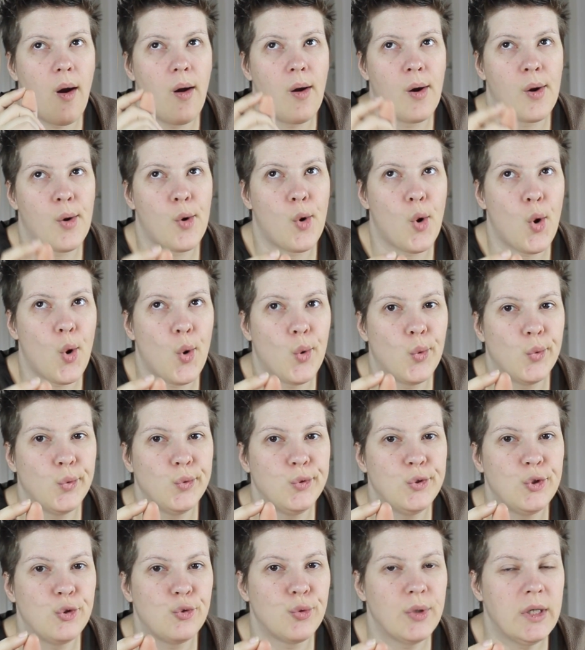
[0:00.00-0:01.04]
a
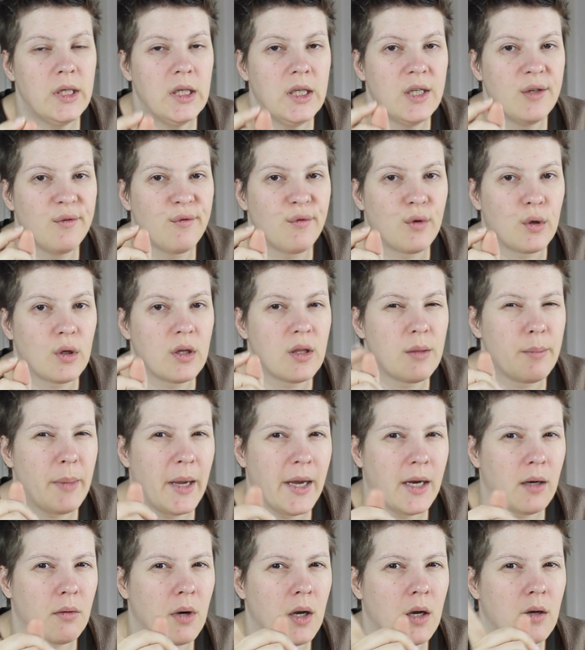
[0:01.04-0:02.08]
cold green for the
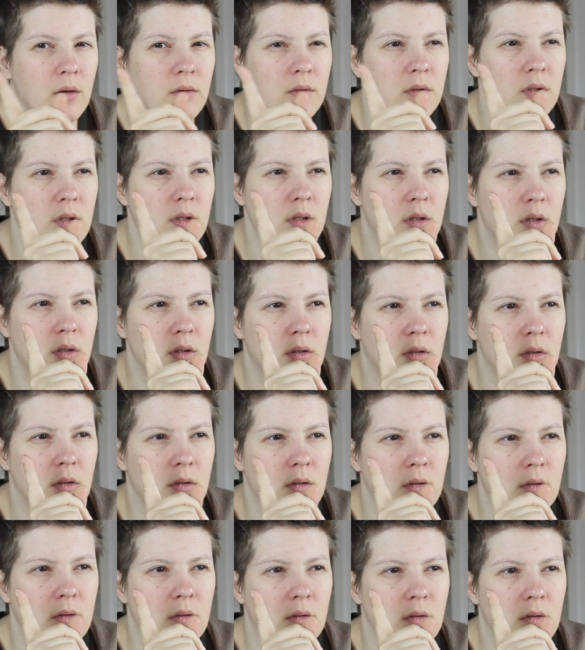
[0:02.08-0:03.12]
background
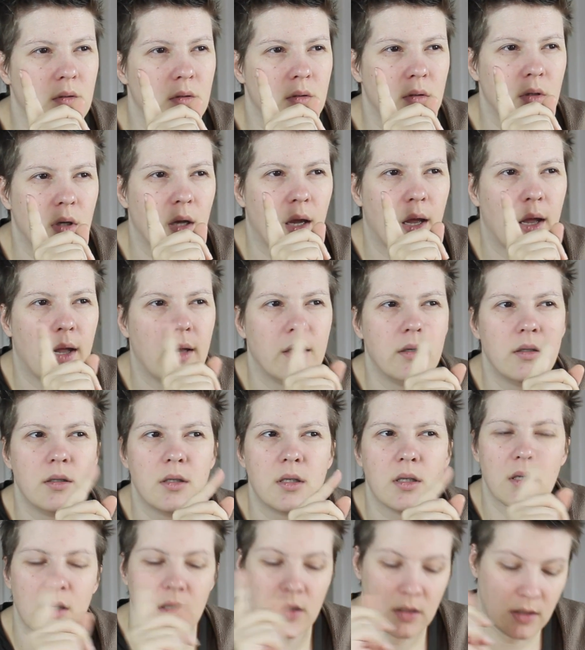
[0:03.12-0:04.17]

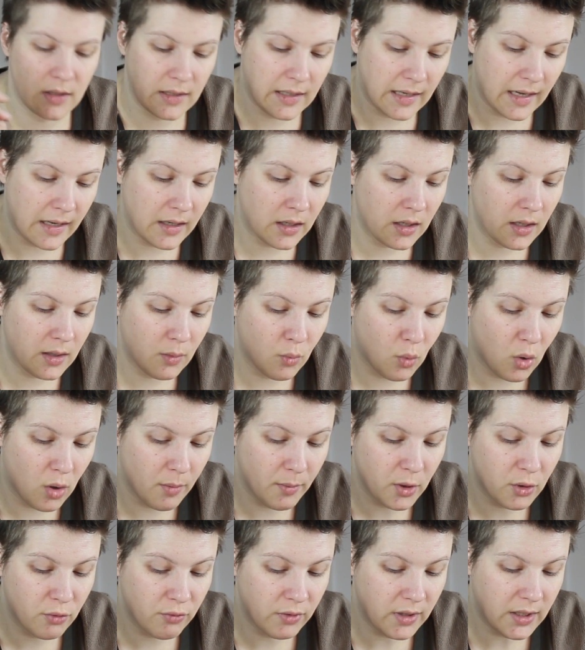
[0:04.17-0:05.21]
and a slightly
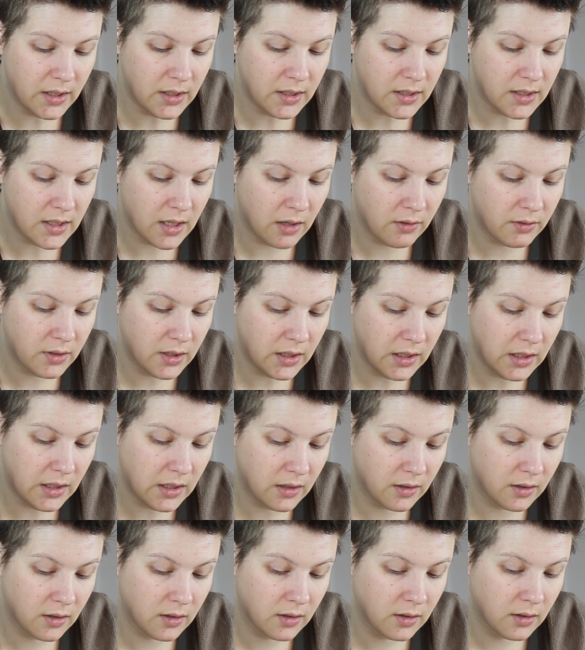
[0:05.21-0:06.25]
warmer green down
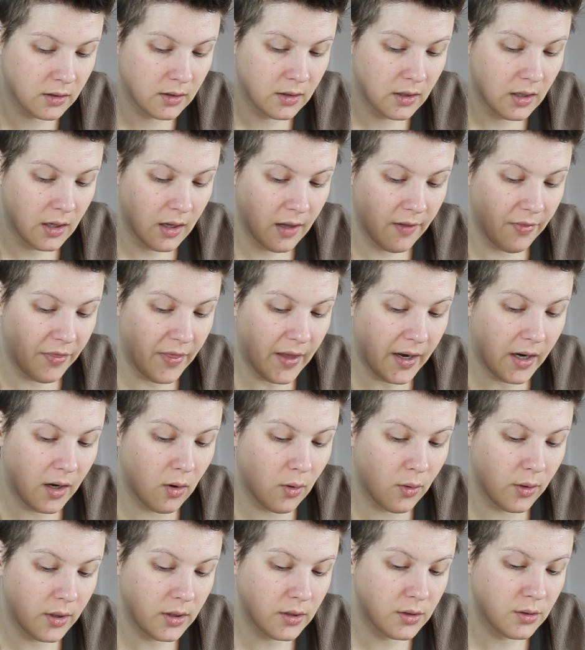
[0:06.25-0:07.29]
here, and then
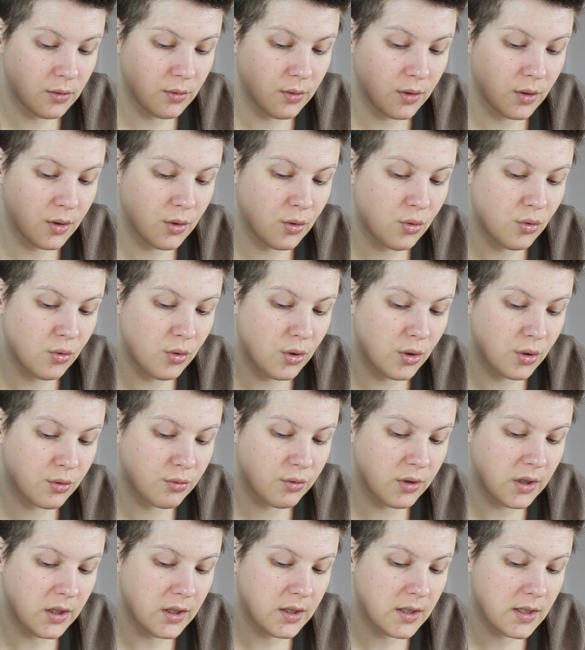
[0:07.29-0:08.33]
going to the cooler
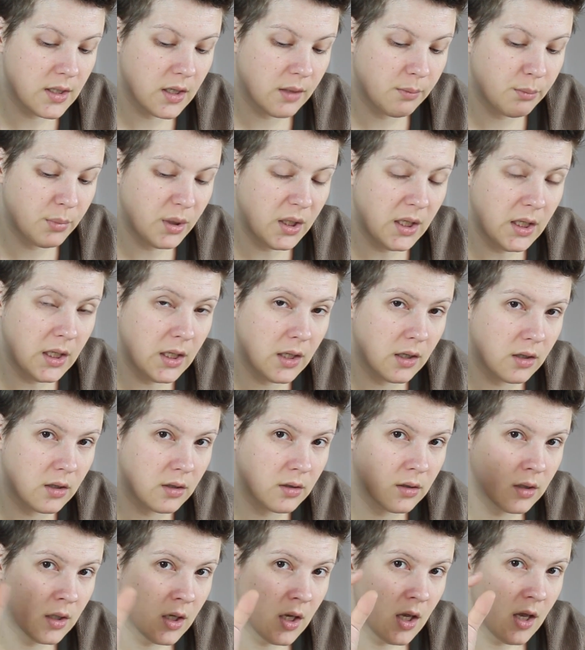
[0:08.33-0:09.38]
greens up
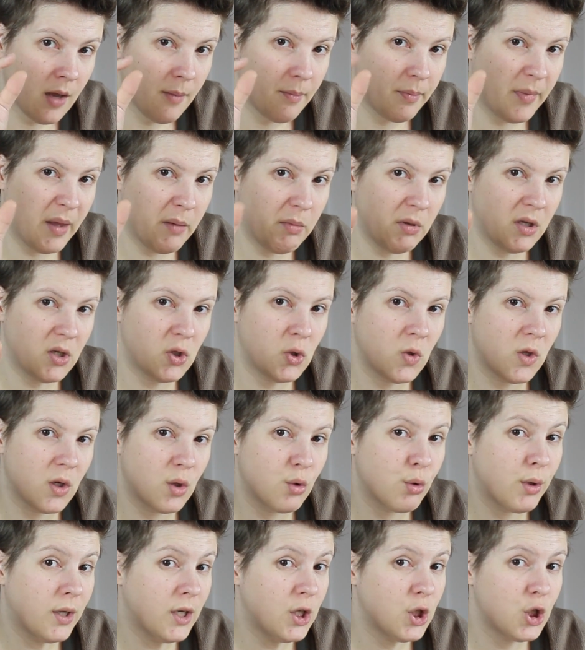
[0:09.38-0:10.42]
here, maybe to the
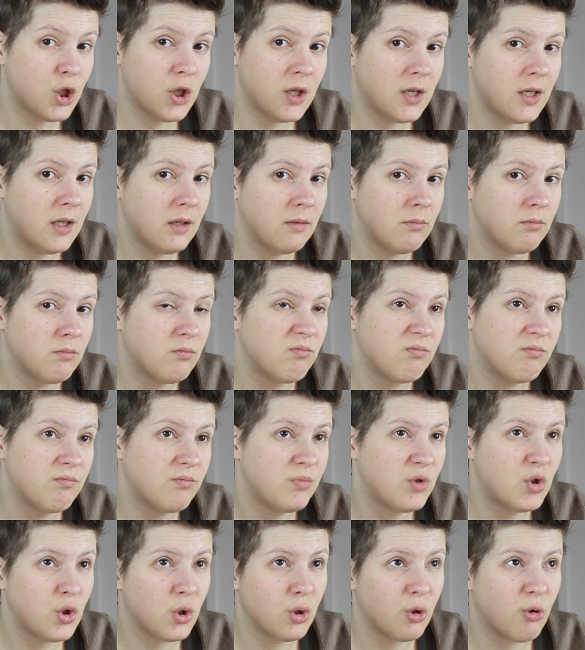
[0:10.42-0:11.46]
grayish
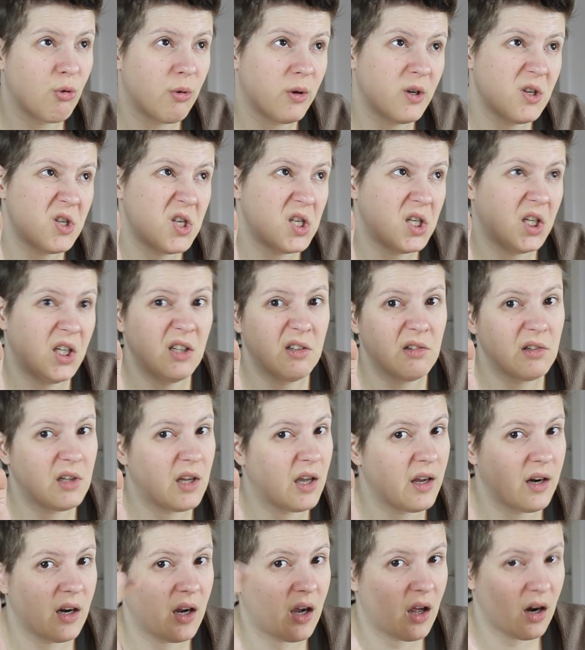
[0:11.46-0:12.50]
turquoise teal
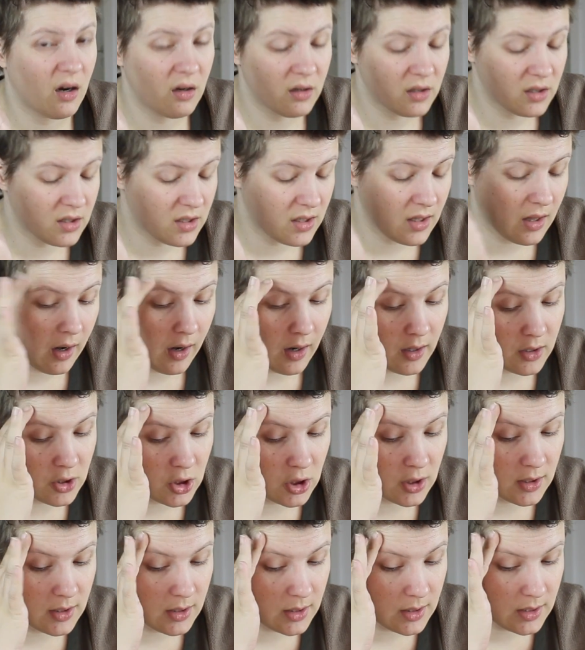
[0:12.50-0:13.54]
kind of colors that I
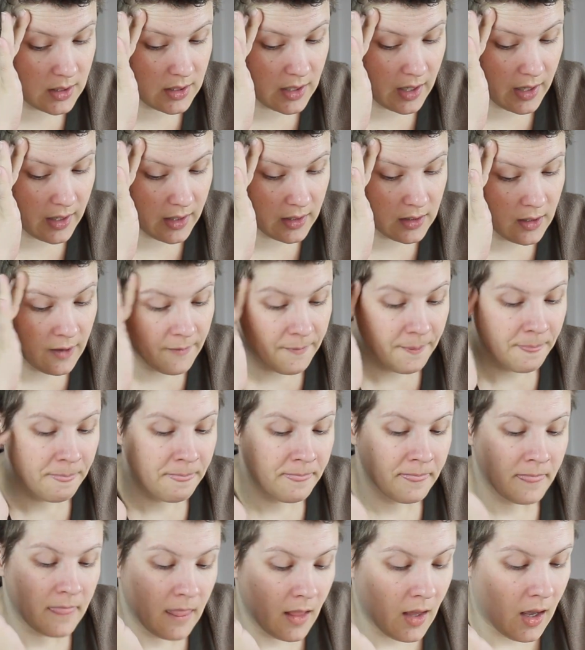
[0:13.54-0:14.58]
just said,
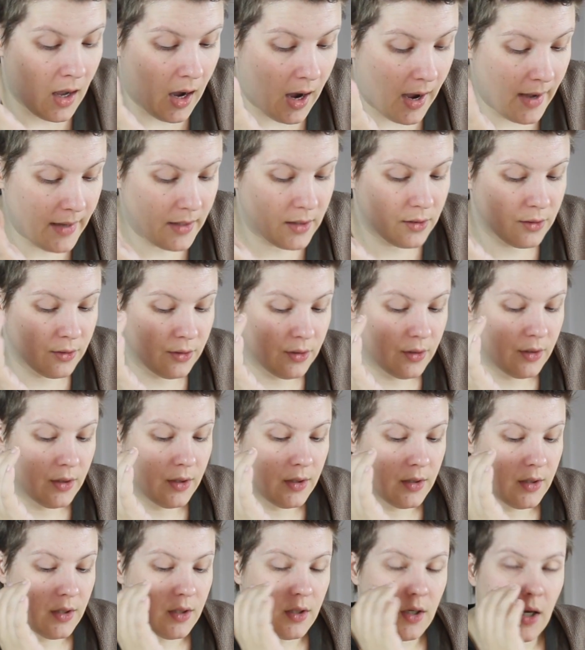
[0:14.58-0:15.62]
I
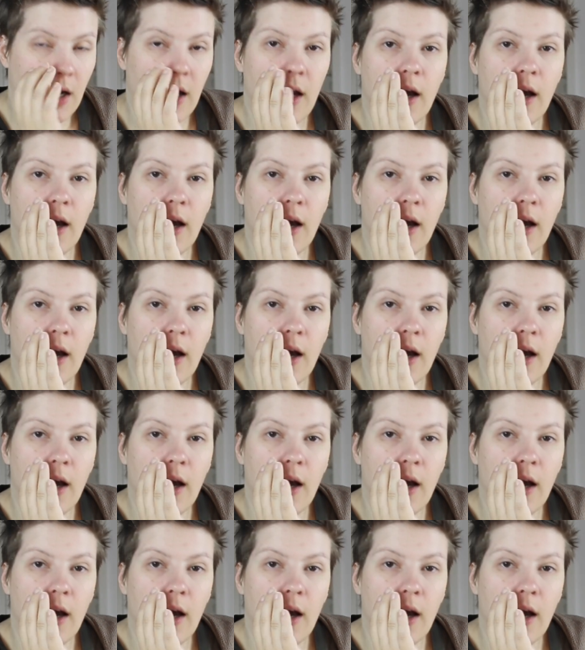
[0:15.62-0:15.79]
could